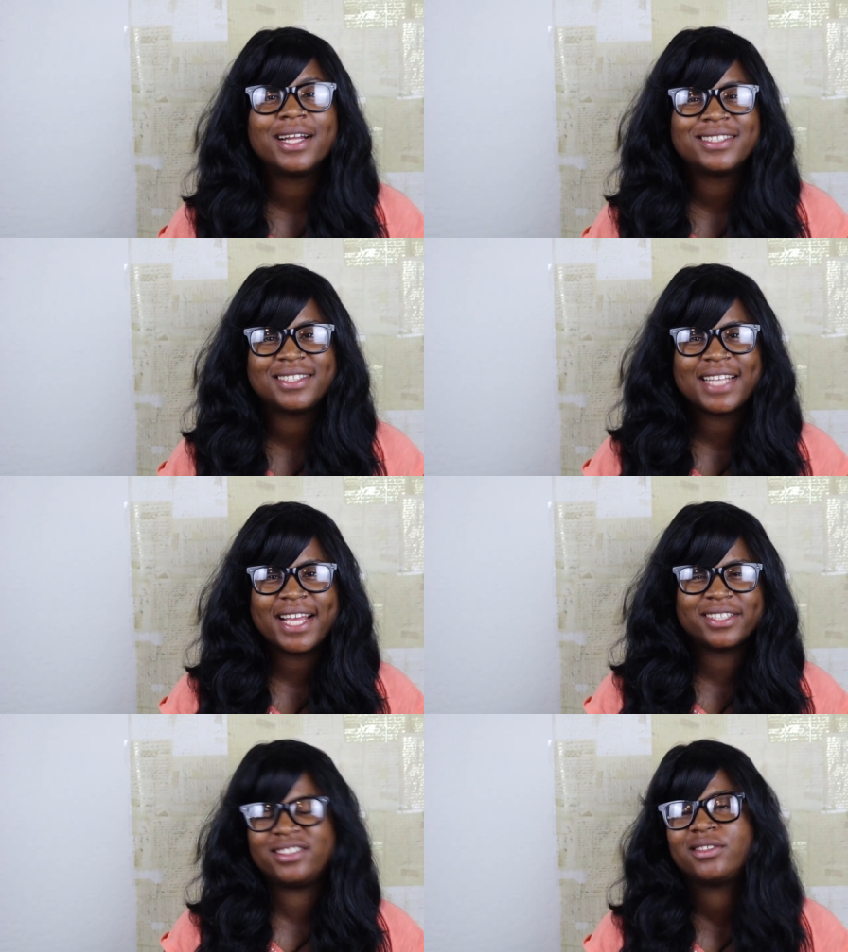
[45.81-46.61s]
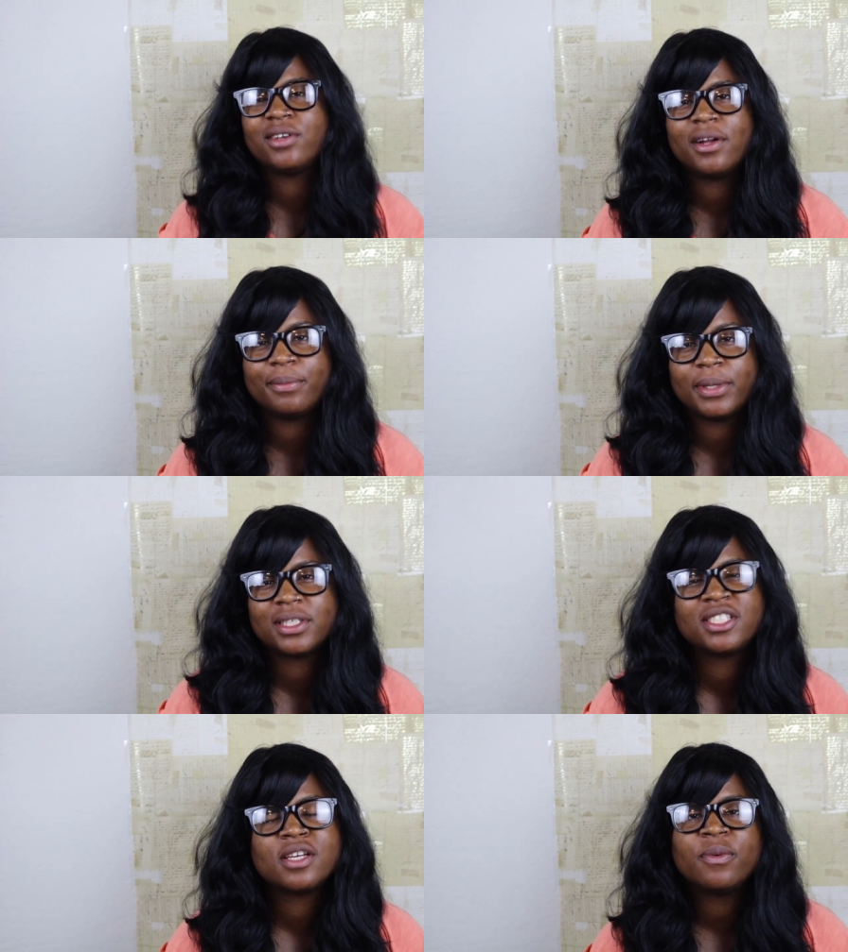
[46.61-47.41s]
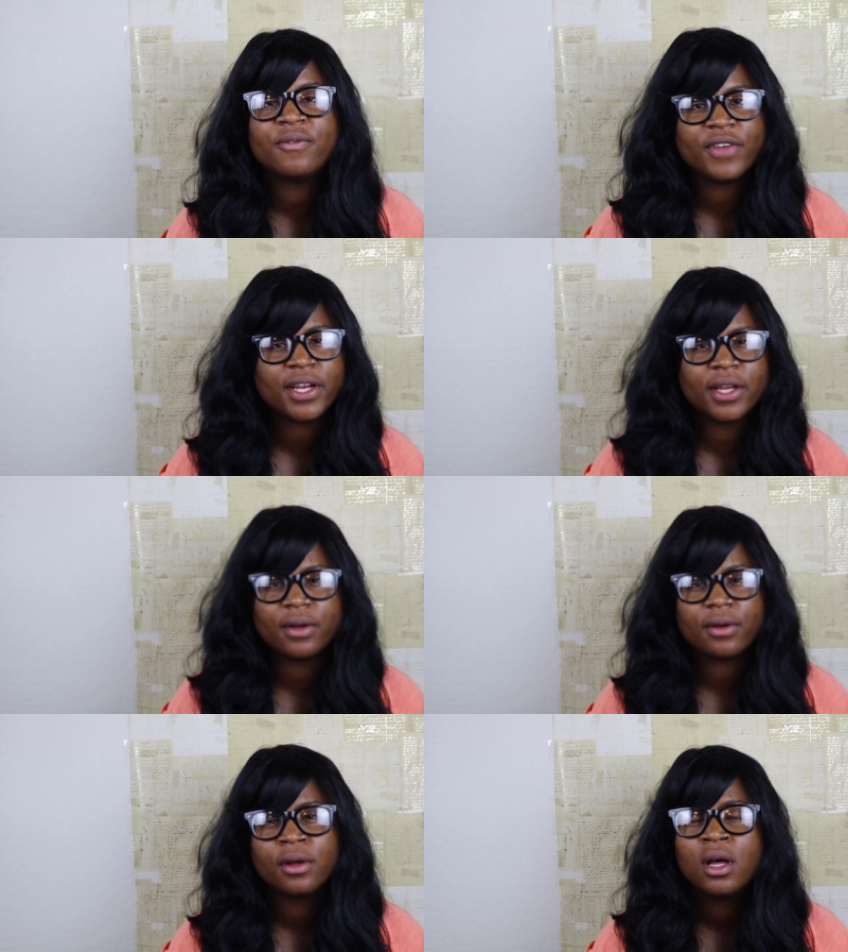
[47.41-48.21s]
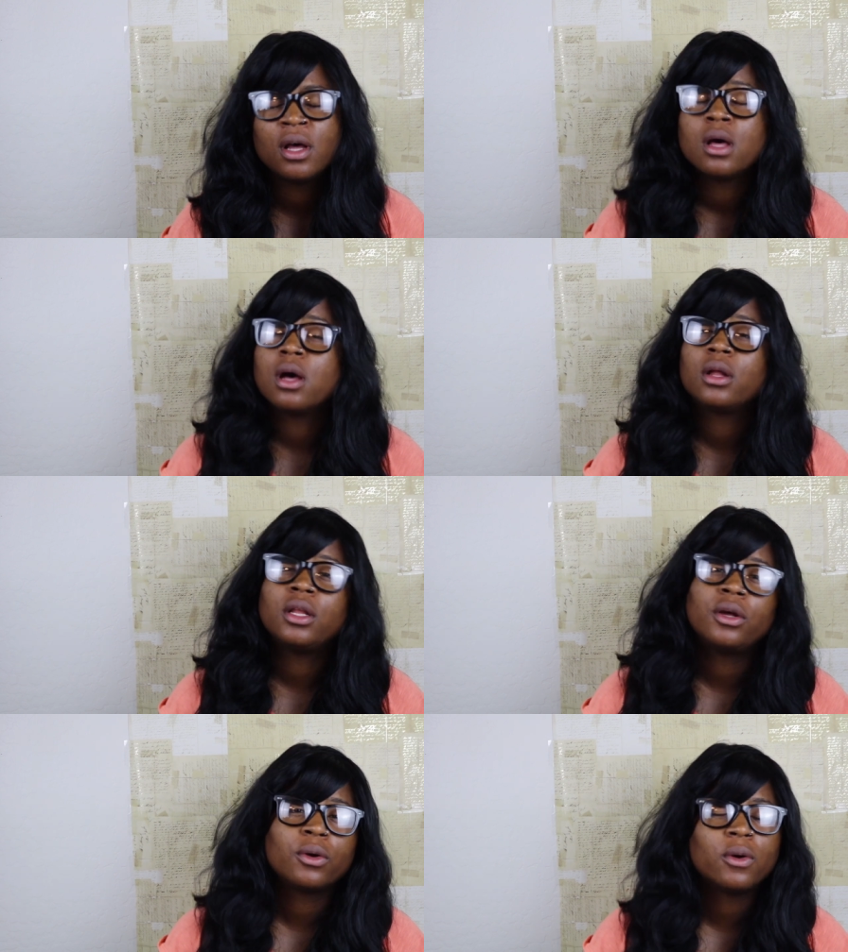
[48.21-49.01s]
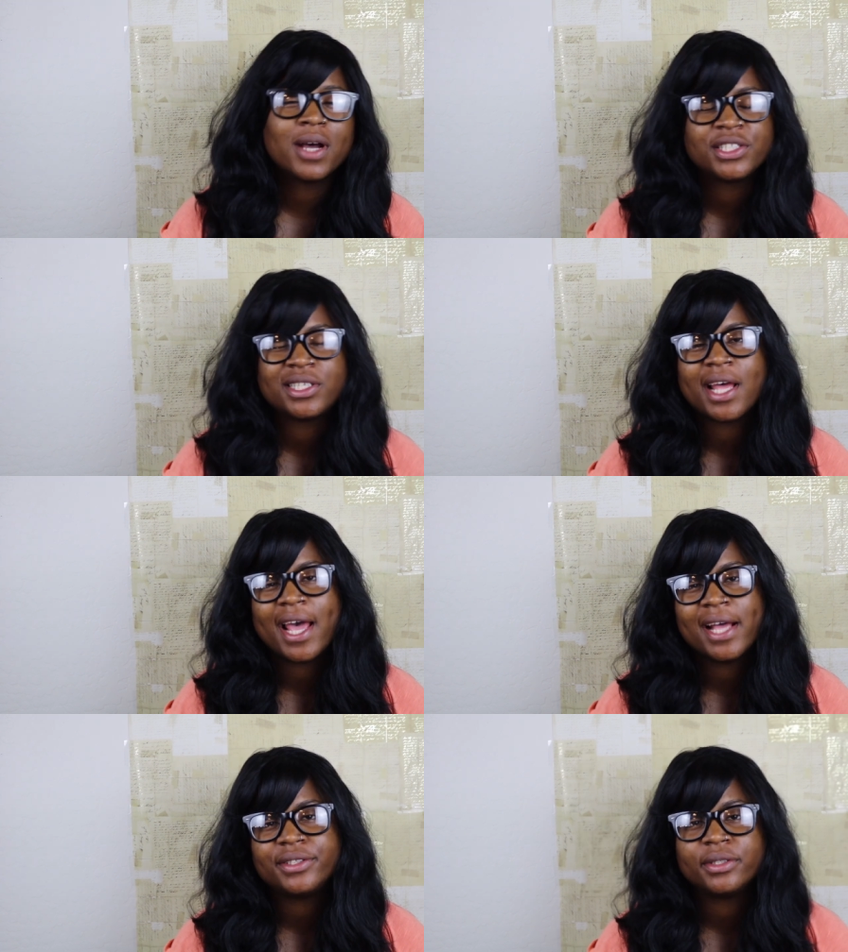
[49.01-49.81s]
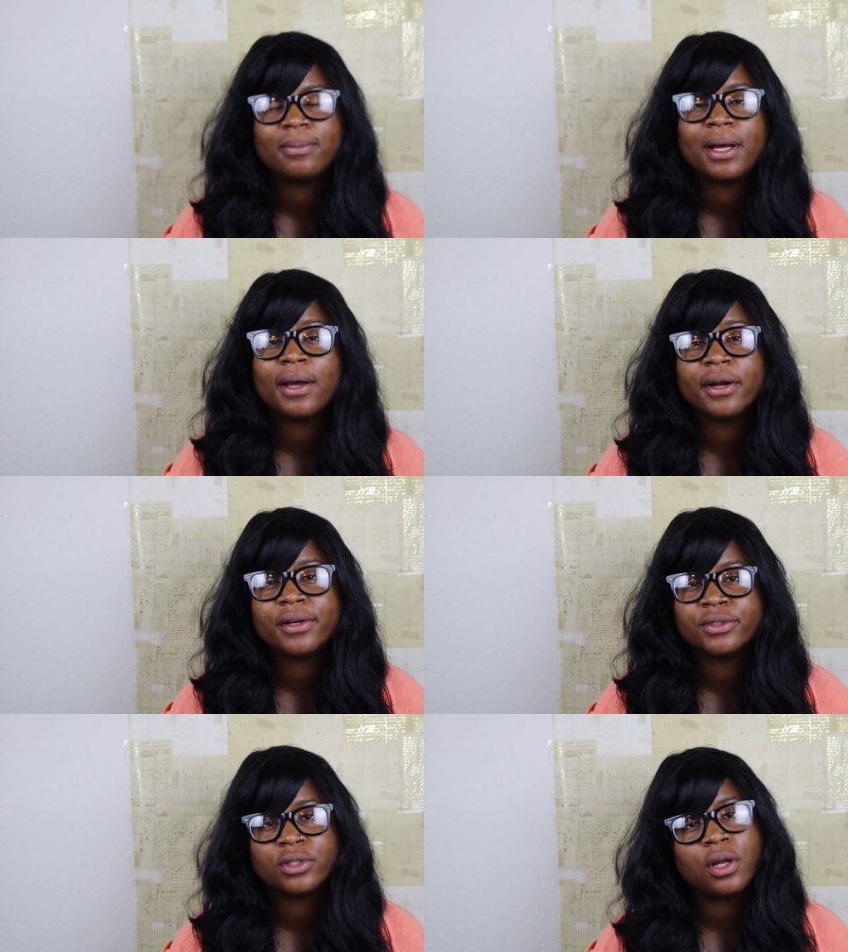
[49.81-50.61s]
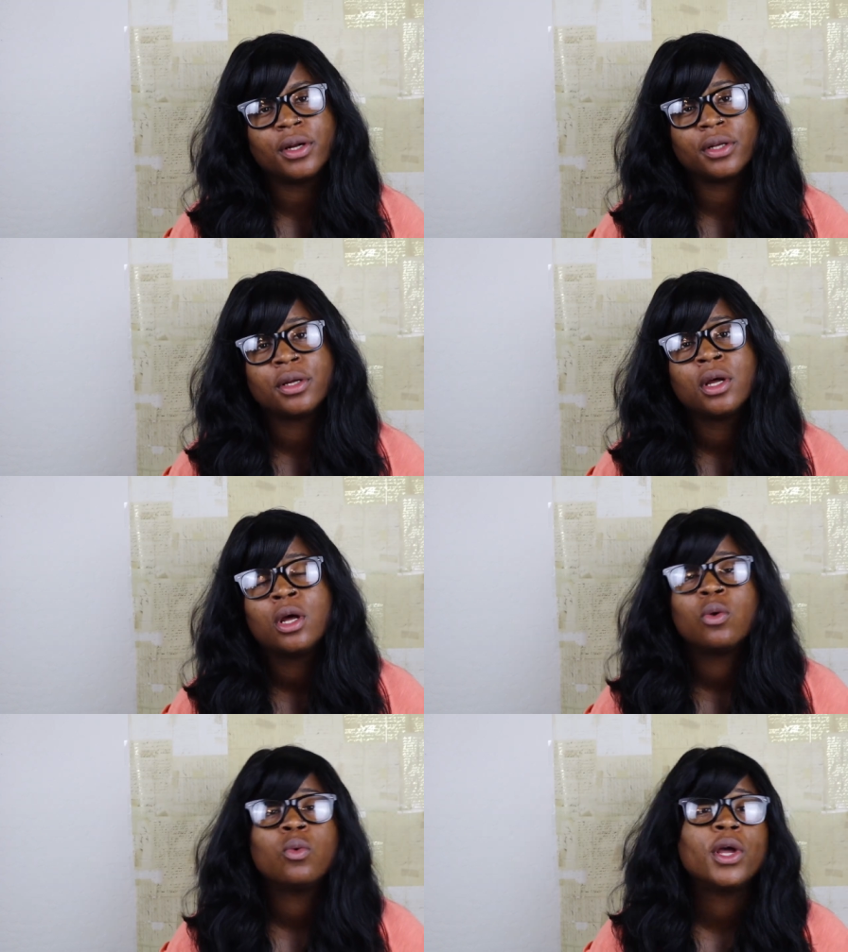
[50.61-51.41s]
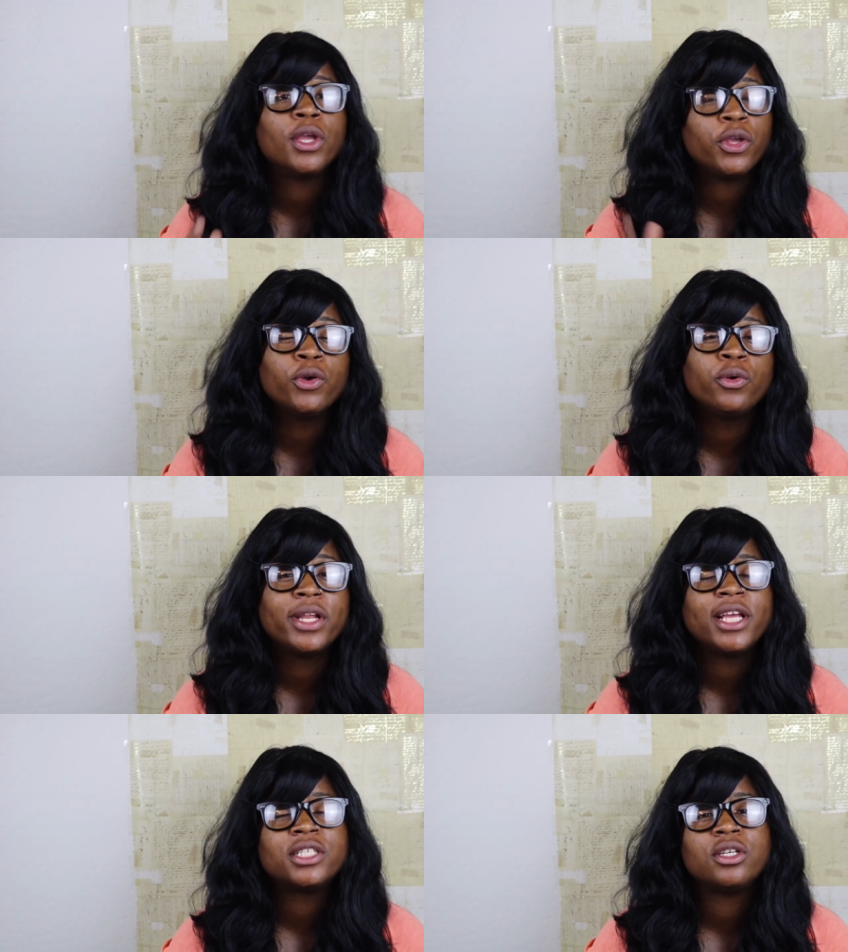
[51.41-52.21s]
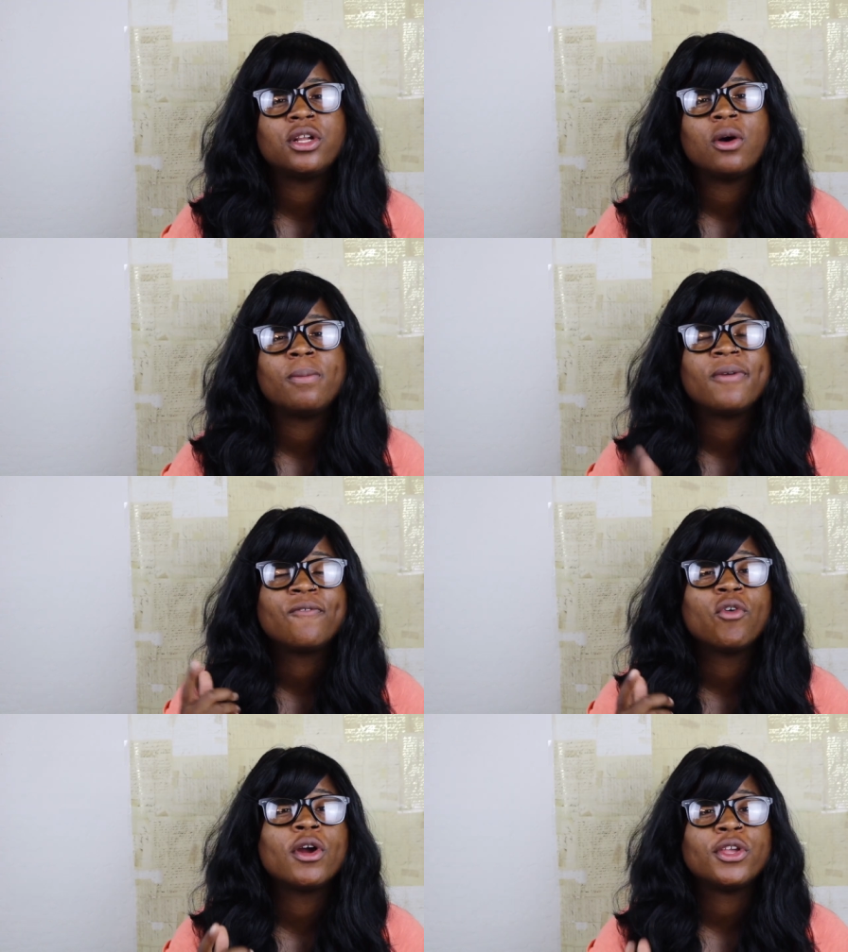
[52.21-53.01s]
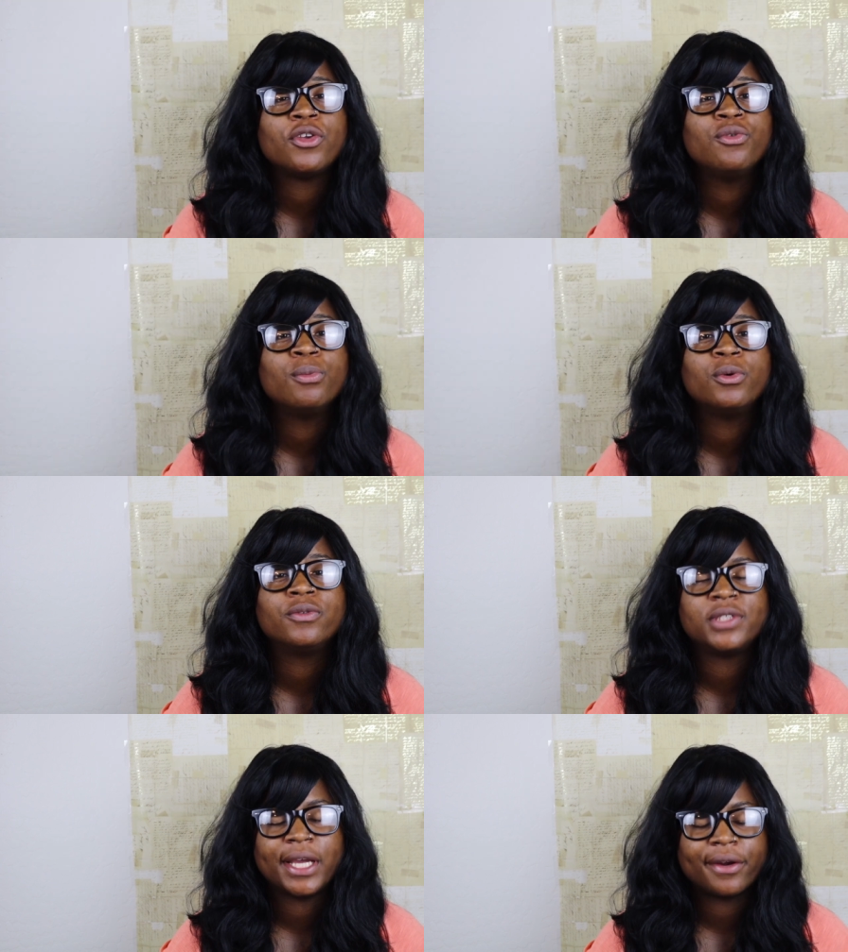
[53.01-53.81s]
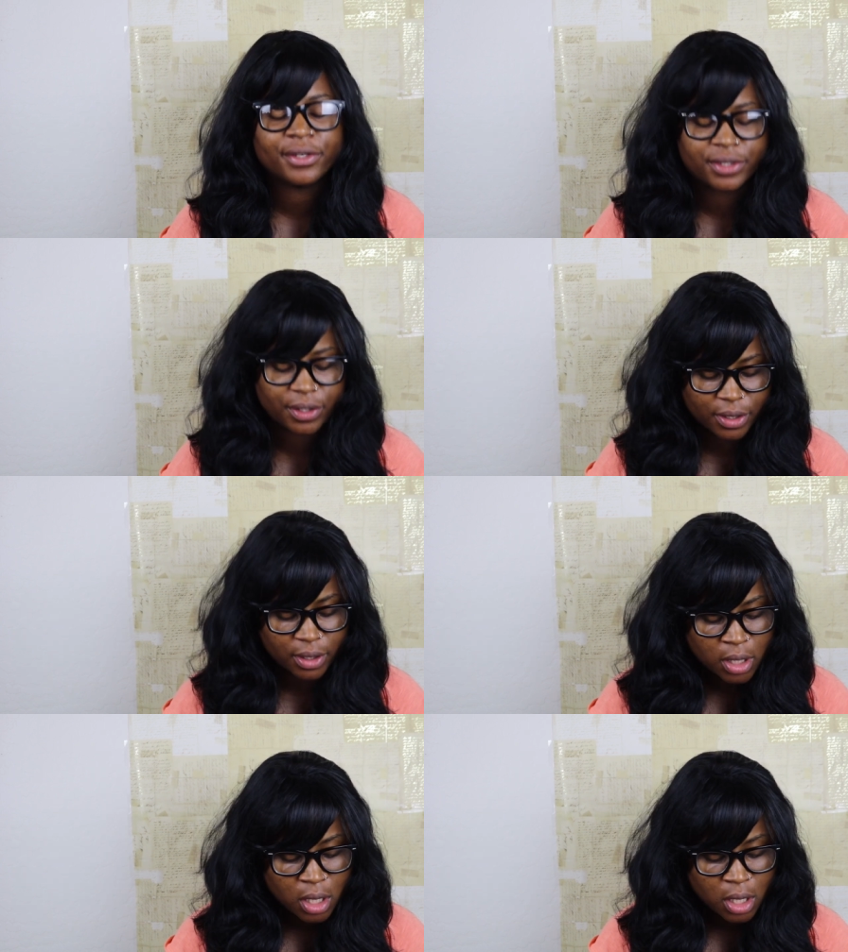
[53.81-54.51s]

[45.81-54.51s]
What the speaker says: Today is just going to be a simple video, a little question and answer about Arizona. What you need to know before you move to Arizona.